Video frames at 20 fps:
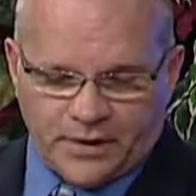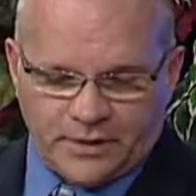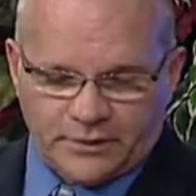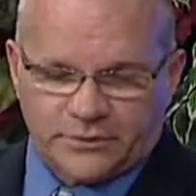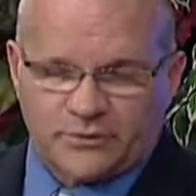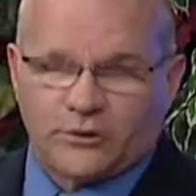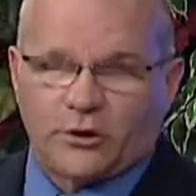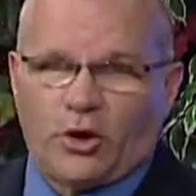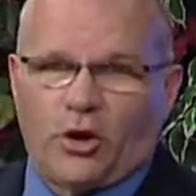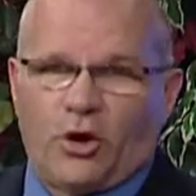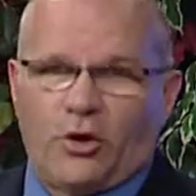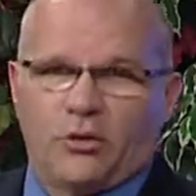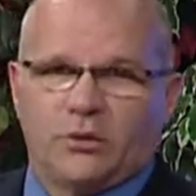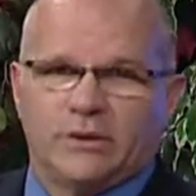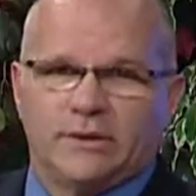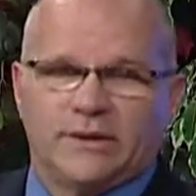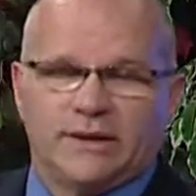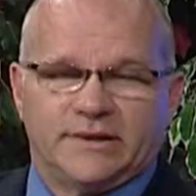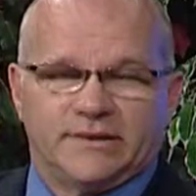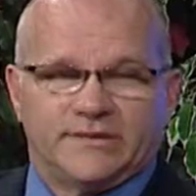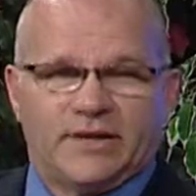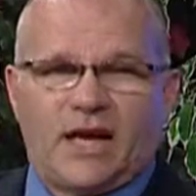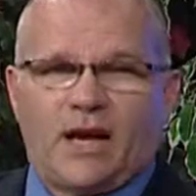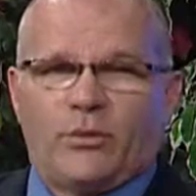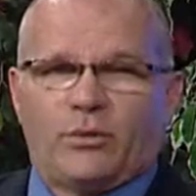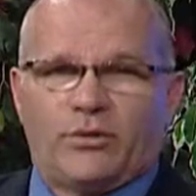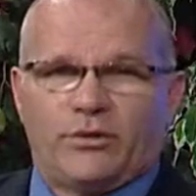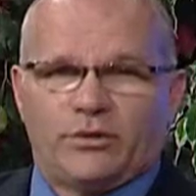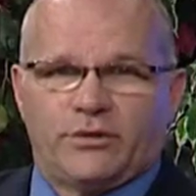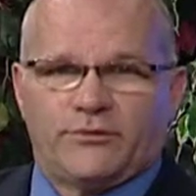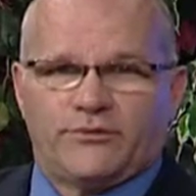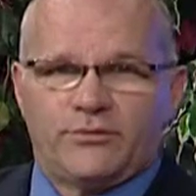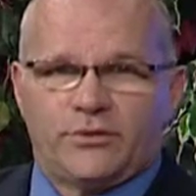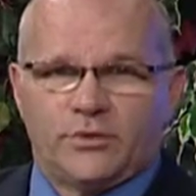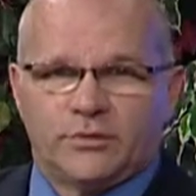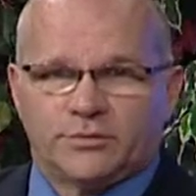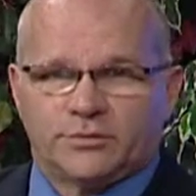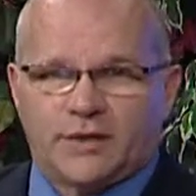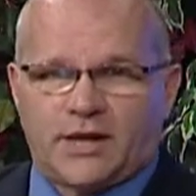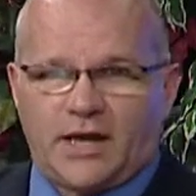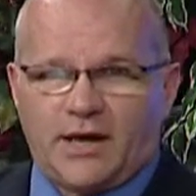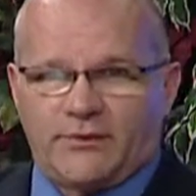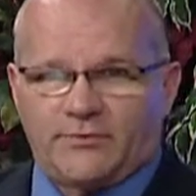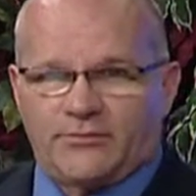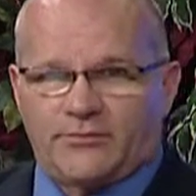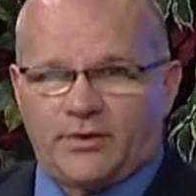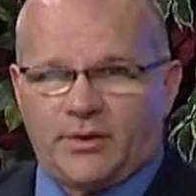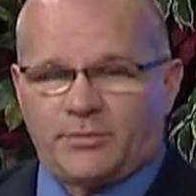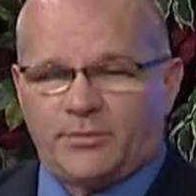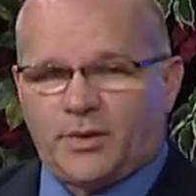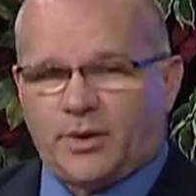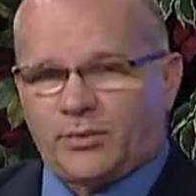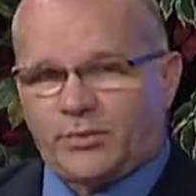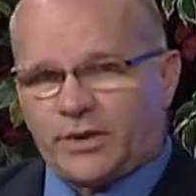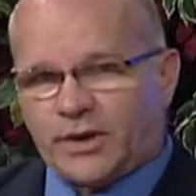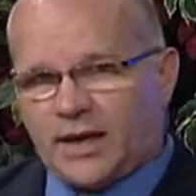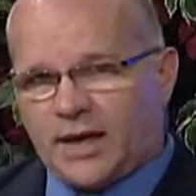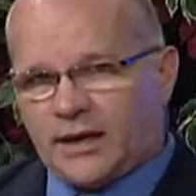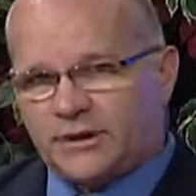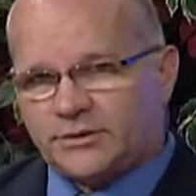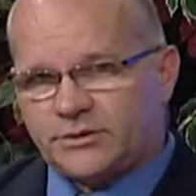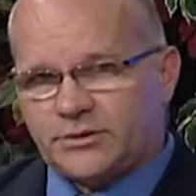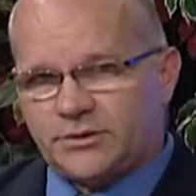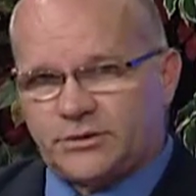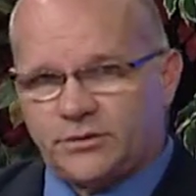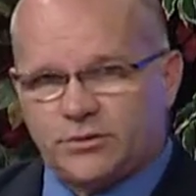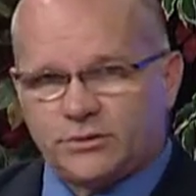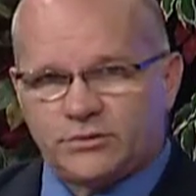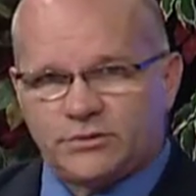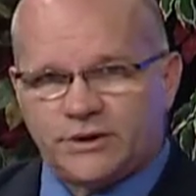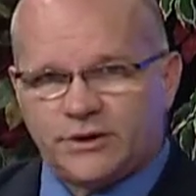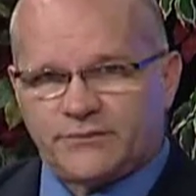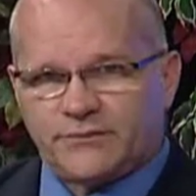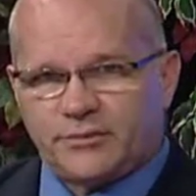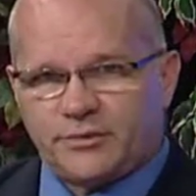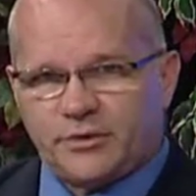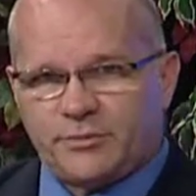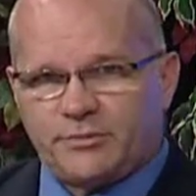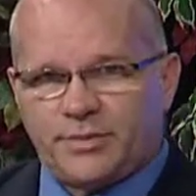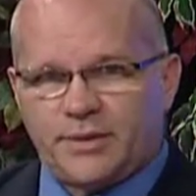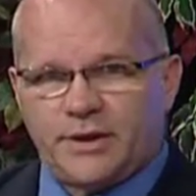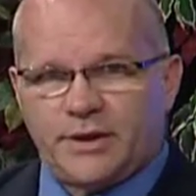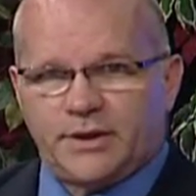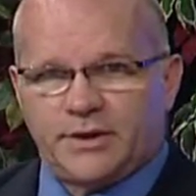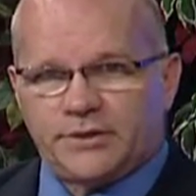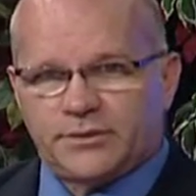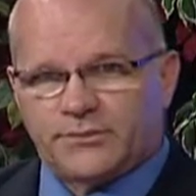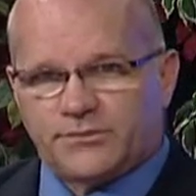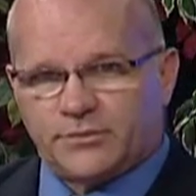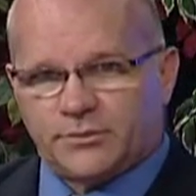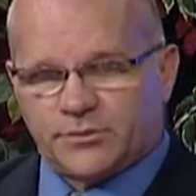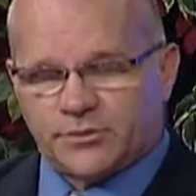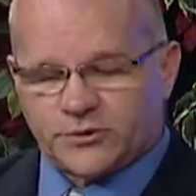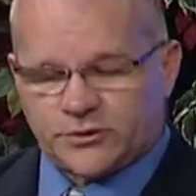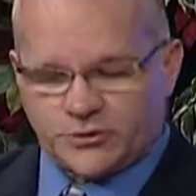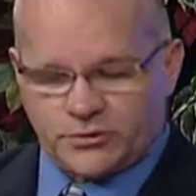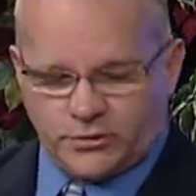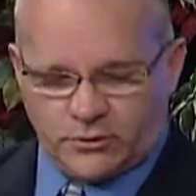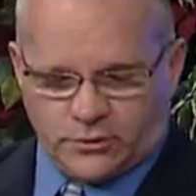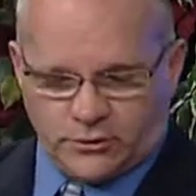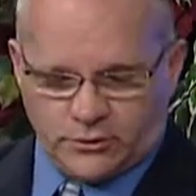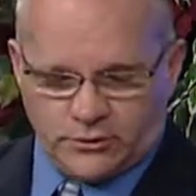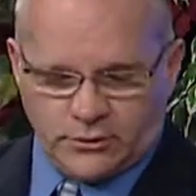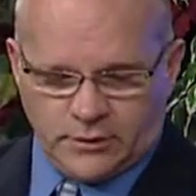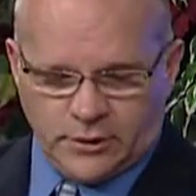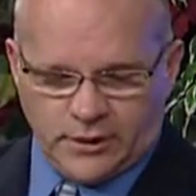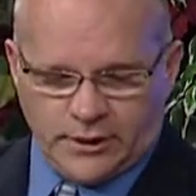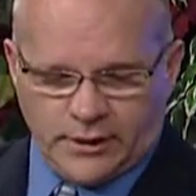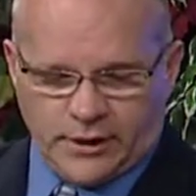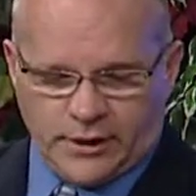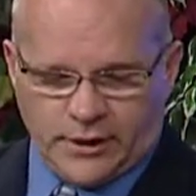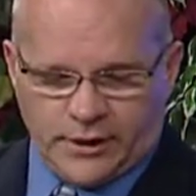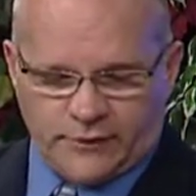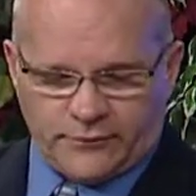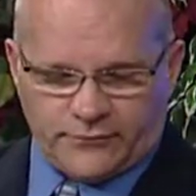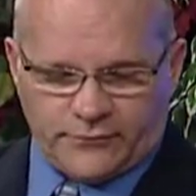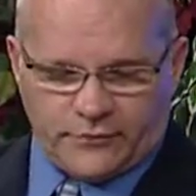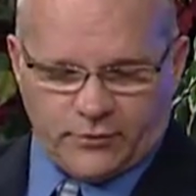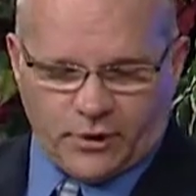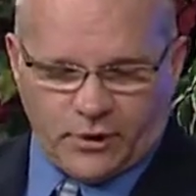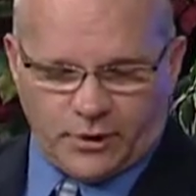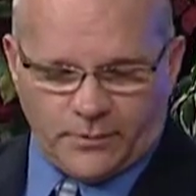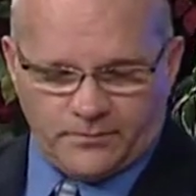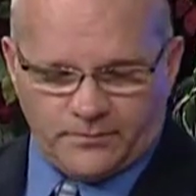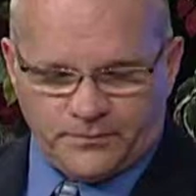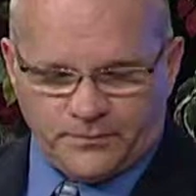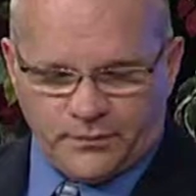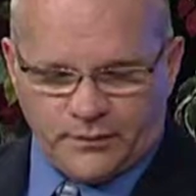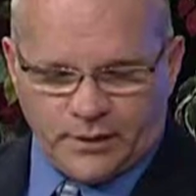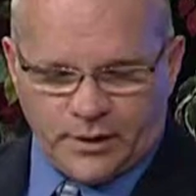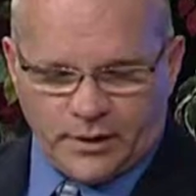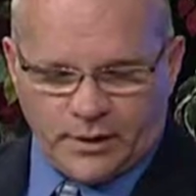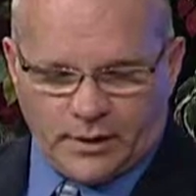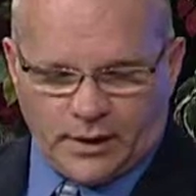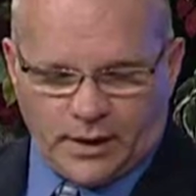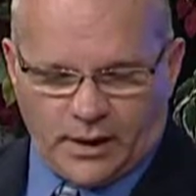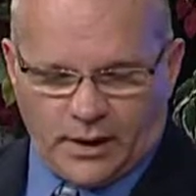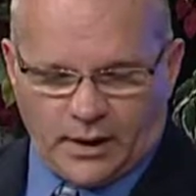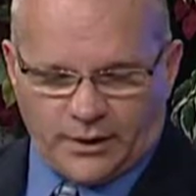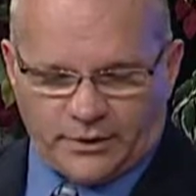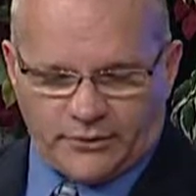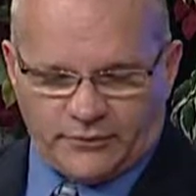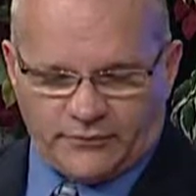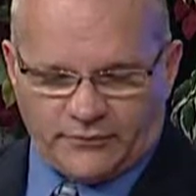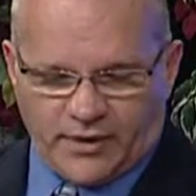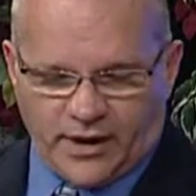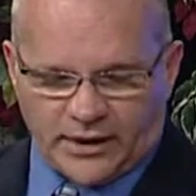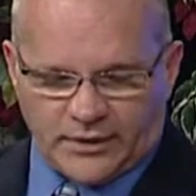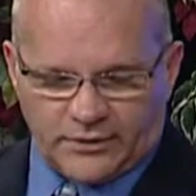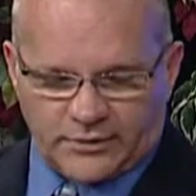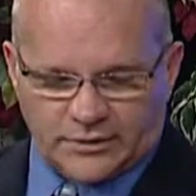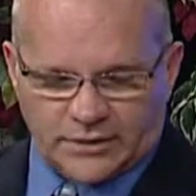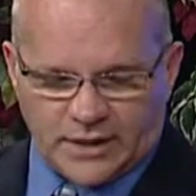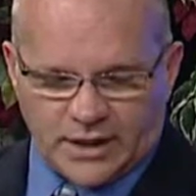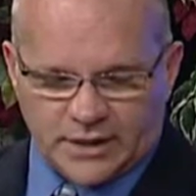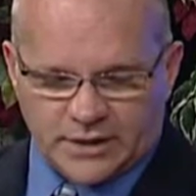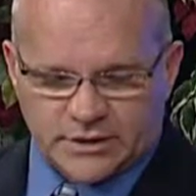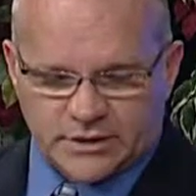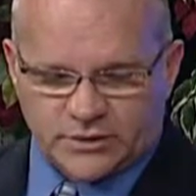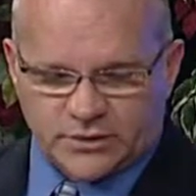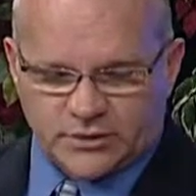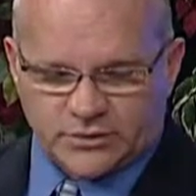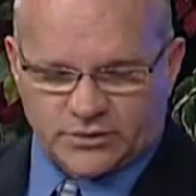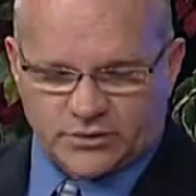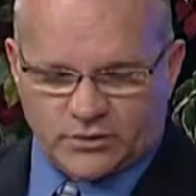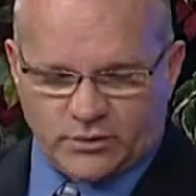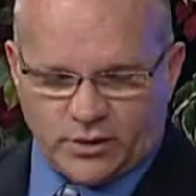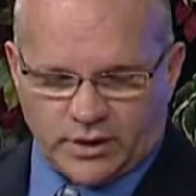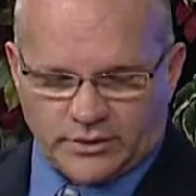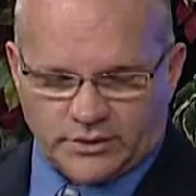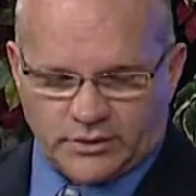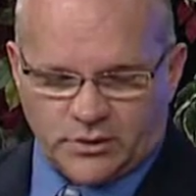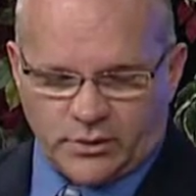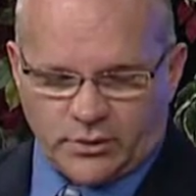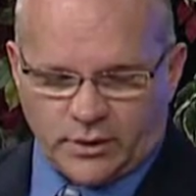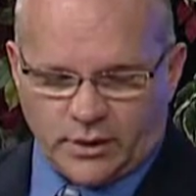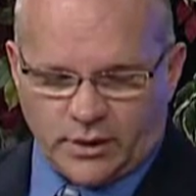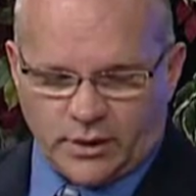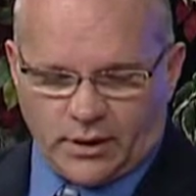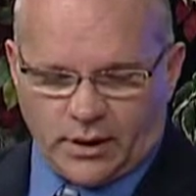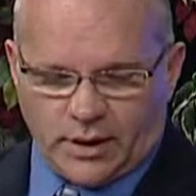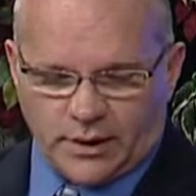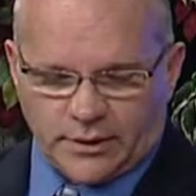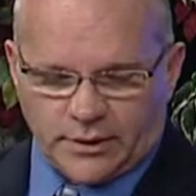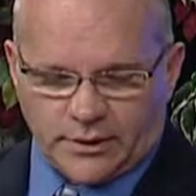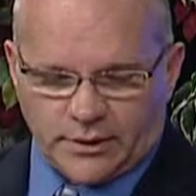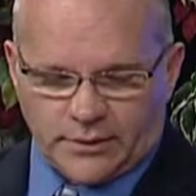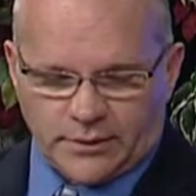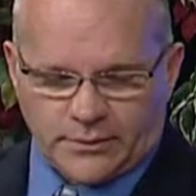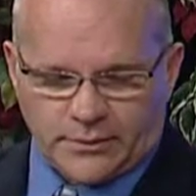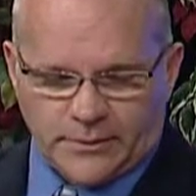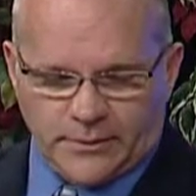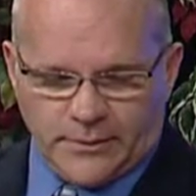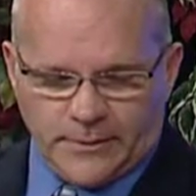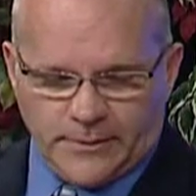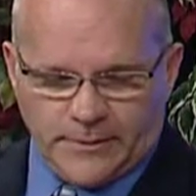So is that where the fumes came from? But we got two different opinions from the school and from the fire station as to what's going on here.